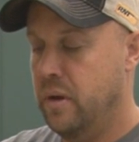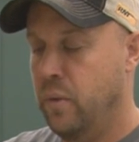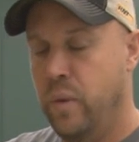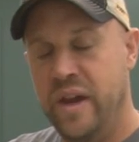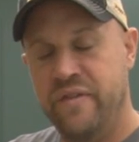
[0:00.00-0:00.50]

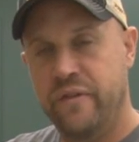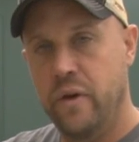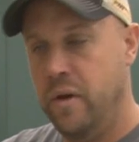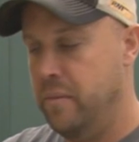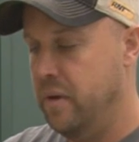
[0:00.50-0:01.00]
away
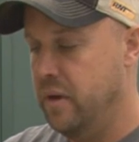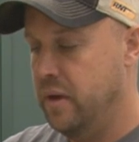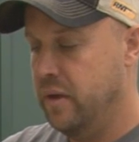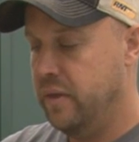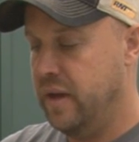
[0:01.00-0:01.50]
from
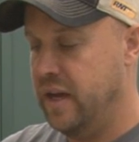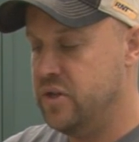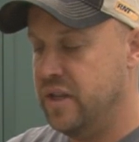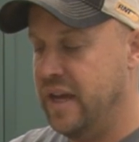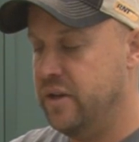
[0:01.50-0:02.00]
the
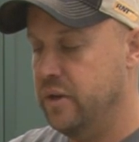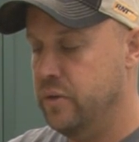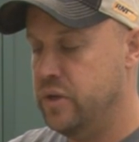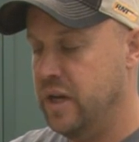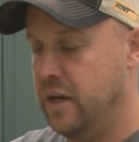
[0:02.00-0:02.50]
edge of that
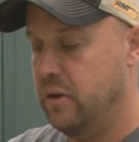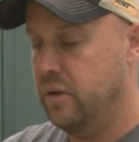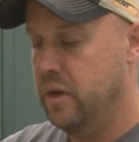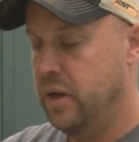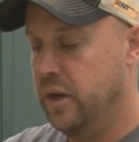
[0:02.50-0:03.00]
tone channel
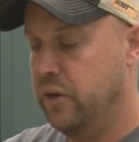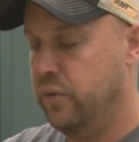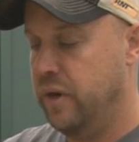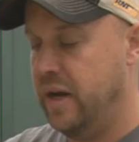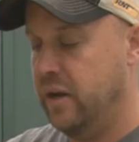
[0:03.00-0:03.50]
and
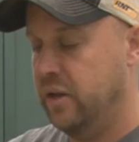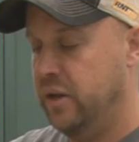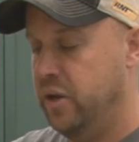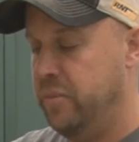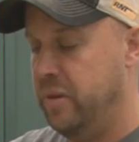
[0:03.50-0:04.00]
create a
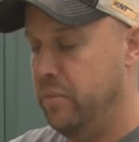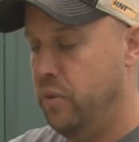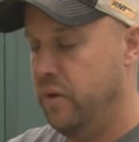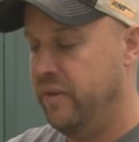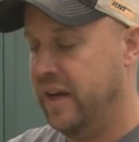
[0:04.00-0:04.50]
little bit
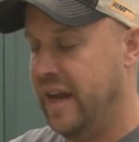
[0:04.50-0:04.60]
more of a